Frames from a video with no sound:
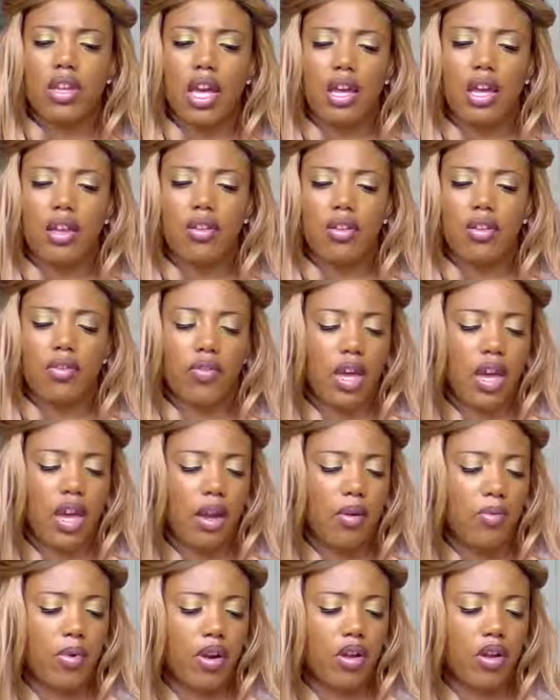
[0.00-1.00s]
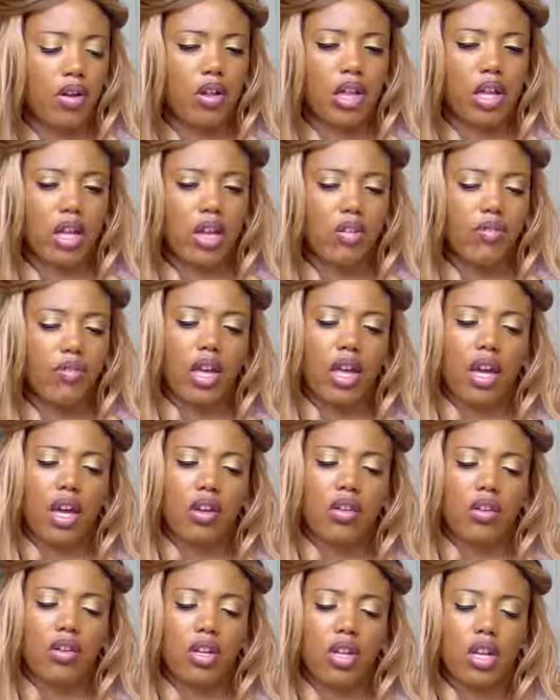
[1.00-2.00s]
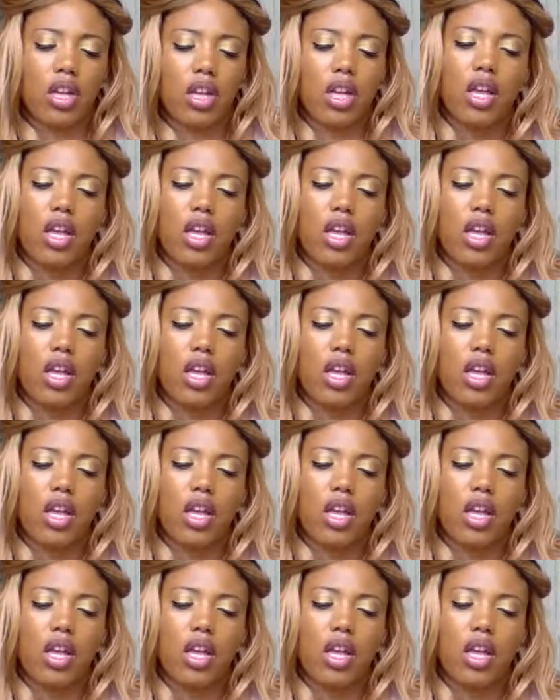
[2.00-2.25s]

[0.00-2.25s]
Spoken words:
Ace of Gabriel clarification?